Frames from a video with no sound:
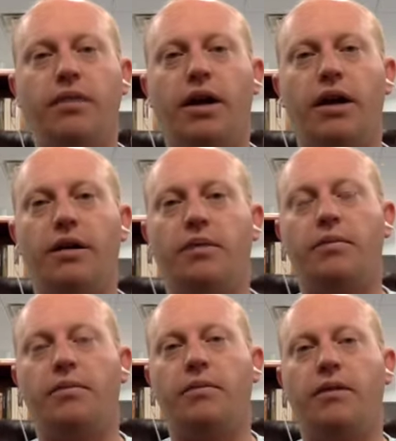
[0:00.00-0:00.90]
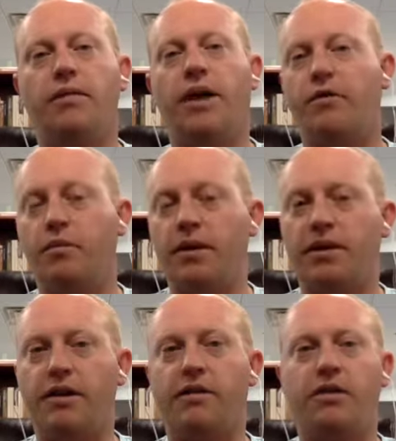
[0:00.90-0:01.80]
Um, if you haven't been
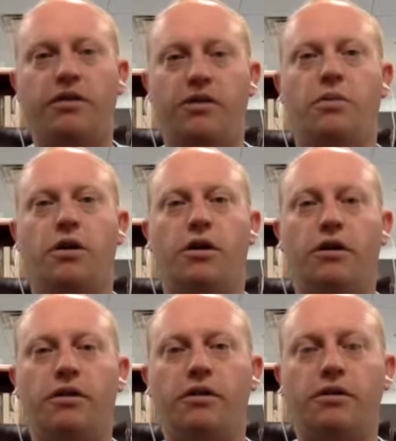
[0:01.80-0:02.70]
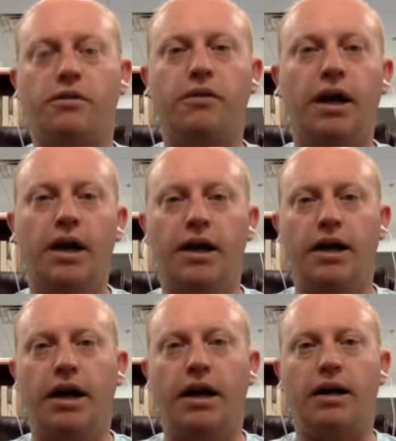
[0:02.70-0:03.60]
there, there's still markers of
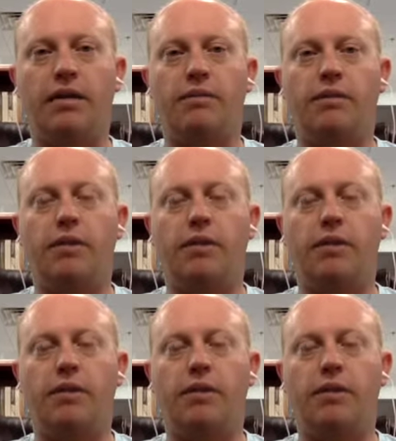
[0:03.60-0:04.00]
uh,